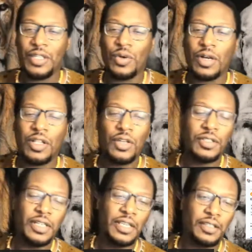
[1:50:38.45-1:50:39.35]
You are
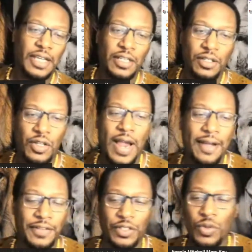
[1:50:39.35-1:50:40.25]
closer than you think to
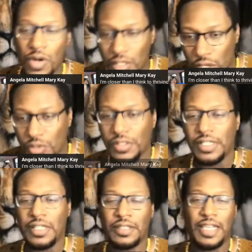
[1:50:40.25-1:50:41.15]
thriving. You are closer
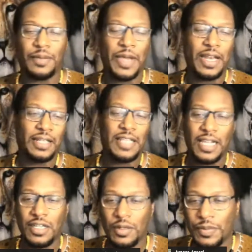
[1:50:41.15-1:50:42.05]
than you think, man.
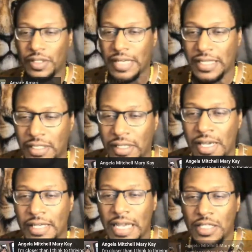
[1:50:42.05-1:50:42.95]
That cookbook that
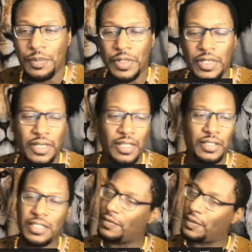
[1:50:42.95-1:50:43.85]
you put together,
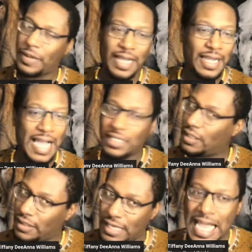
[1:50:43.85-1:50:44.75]
Tiffany, man, got
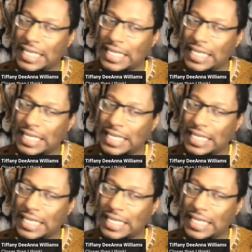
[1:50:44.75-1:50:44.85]
you.